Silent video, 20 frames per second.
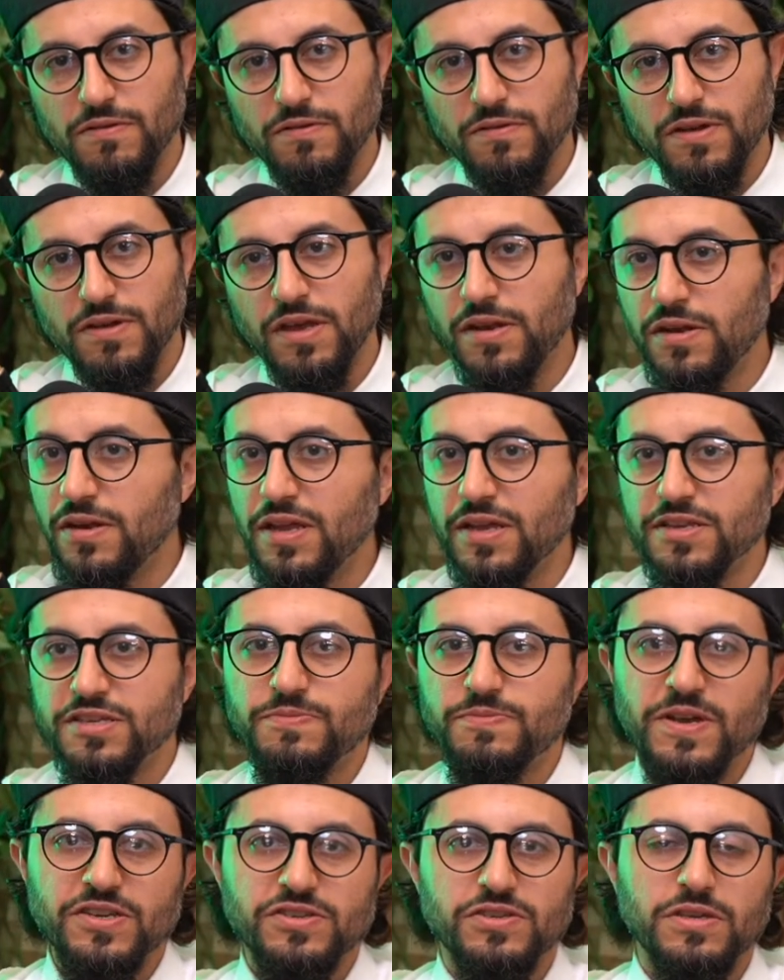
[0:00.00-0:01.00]
India
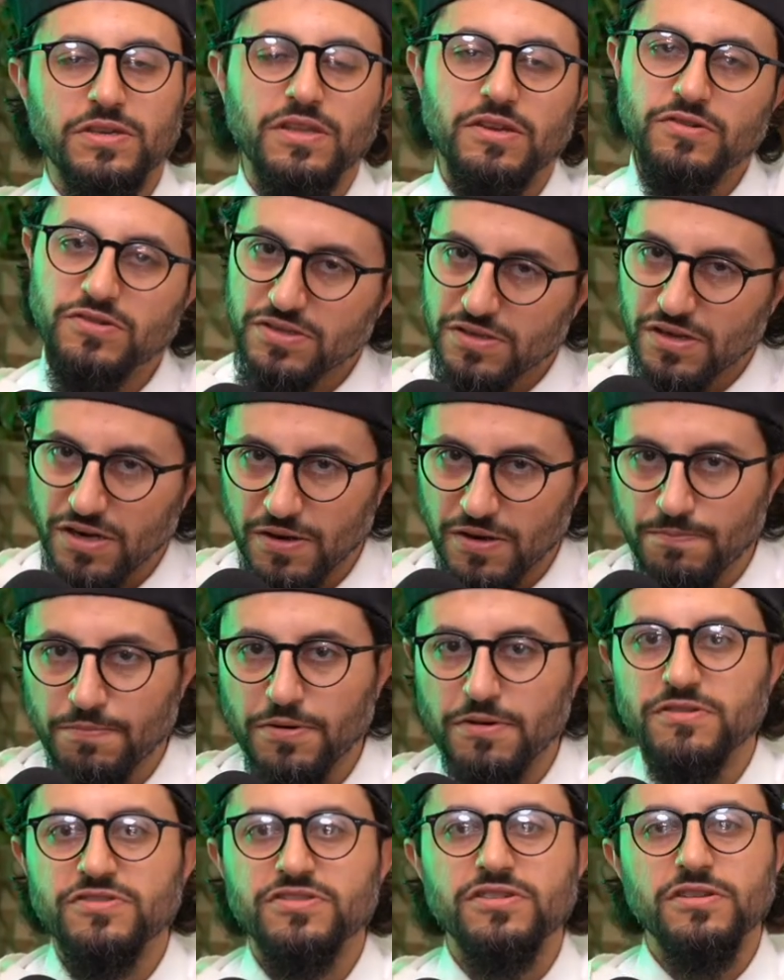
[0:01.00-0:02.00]
especially, they studied
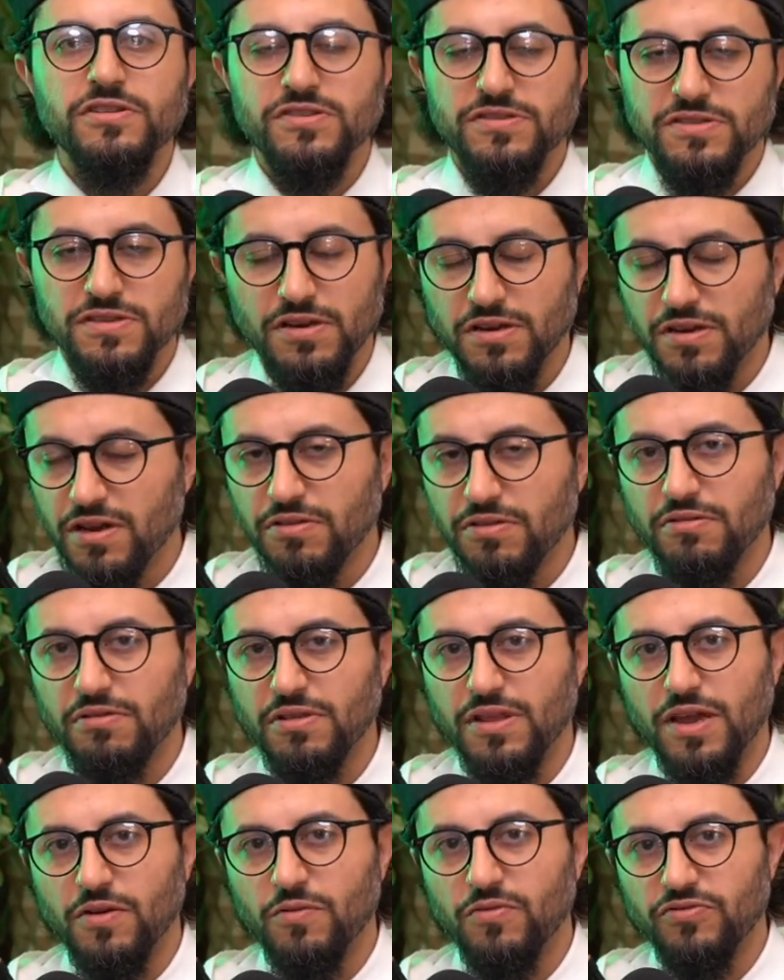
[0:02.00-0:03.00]
Persian. You studied other
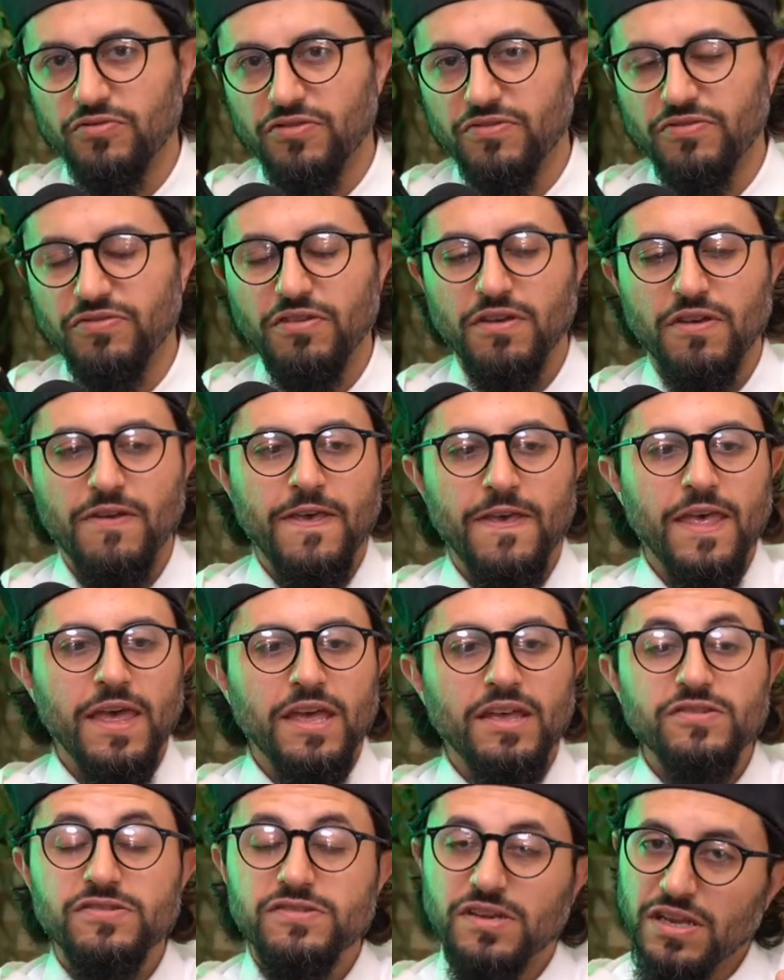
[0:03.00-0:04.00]
languages.
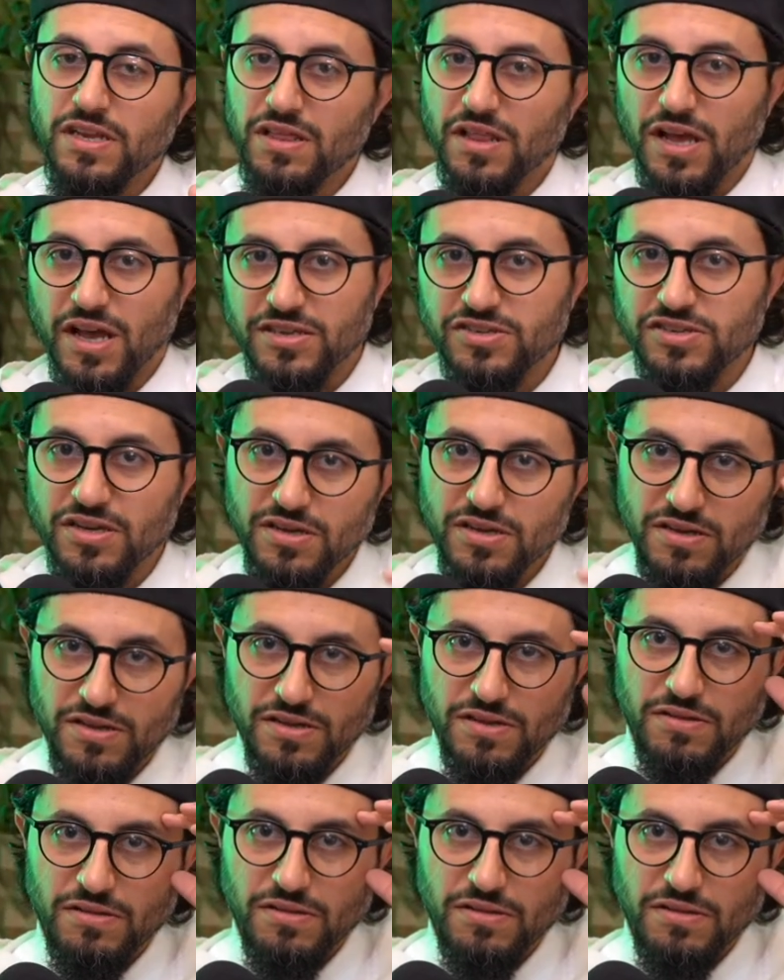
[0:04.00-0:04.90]
You studied logic.